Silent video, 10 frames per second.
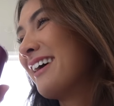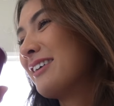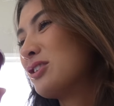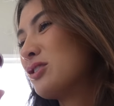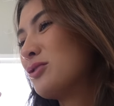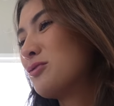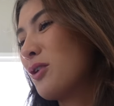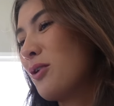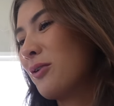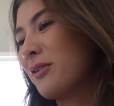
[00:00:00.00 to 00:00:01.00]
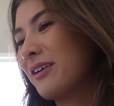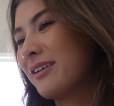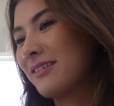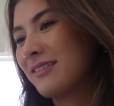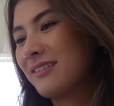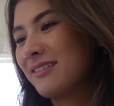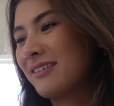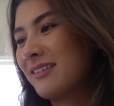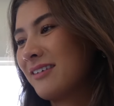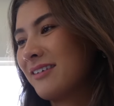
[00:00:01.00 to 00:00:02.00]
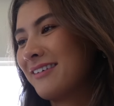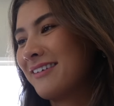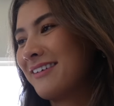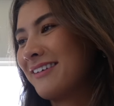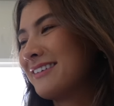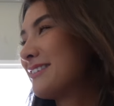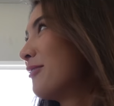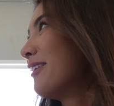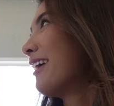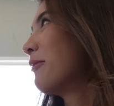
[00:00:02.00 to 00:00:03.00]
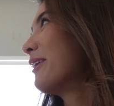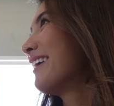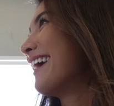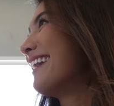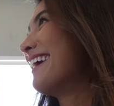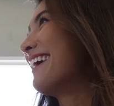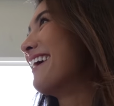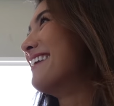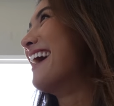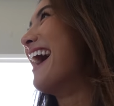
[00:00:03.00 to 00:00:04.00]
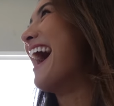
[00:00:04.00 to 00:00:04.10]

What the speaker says: Strong. It's not like what you get in England.